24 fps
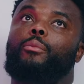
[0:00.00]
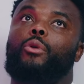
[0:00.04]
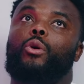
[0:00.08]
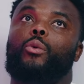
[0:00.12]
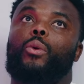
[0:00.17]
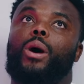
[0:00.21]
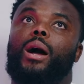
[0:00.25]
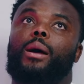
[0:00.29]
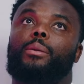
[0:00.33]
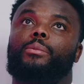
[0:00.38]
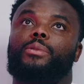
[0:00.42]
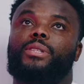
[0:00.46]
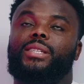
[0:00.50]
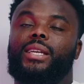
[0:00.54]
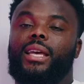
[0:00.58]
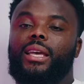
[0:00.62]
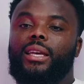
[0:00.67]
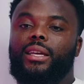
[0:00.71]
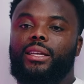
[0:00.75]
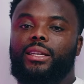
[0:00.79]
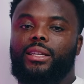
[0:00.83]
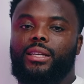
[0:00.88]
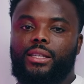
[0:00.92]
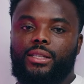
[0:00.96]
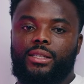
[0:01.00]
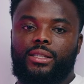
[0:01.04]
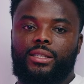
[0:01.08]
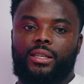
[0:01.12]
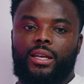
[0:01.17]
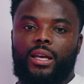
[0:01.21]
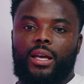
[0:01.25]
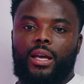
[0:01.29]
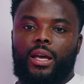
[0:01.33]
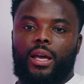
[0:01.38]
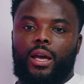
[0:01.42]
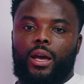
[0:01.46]
But what I'm saying is,
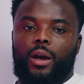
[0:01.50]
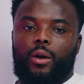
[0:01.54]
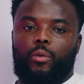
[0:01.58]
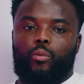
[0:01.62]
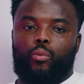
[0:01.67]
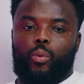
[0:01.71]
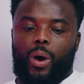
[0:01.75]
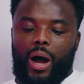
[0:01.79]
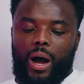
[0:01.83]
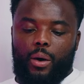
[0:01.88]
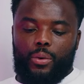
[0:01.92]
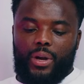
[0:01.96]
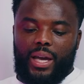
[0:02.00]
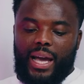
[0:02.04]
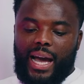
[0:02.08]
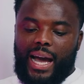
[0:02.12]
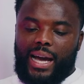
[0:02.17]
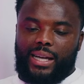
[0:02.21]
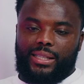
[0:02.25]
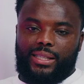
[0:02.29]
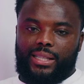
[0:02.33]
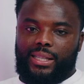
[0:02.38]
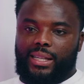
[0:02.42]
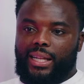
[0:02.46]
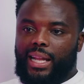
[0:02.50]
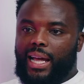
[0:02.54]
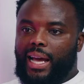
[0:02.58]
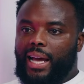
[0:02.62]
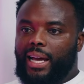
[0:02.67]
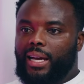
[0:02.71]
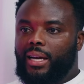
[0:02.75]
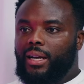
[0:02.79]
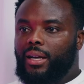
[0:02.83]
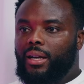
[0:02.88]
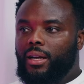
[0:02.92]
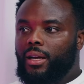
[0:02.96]
why are we acting
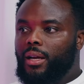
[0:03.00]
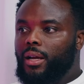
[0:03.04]
like